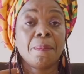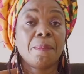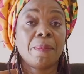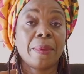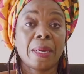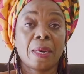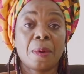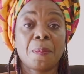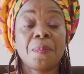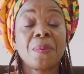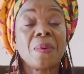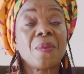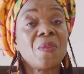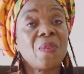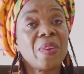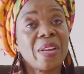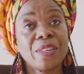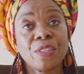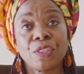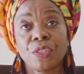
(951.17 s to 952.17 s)
But
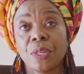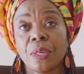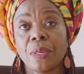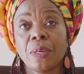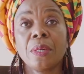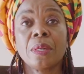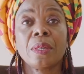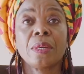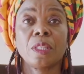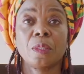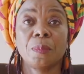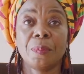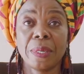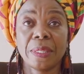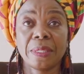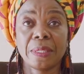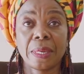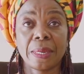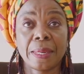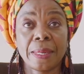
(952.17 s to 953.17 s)
prevention is
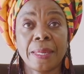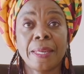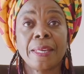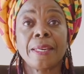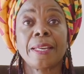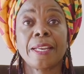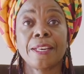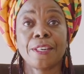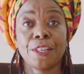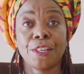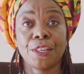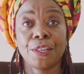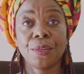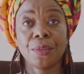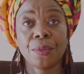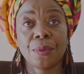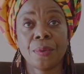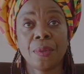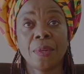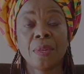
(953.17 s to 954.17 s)
better than
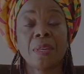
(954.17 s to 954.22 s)
cure.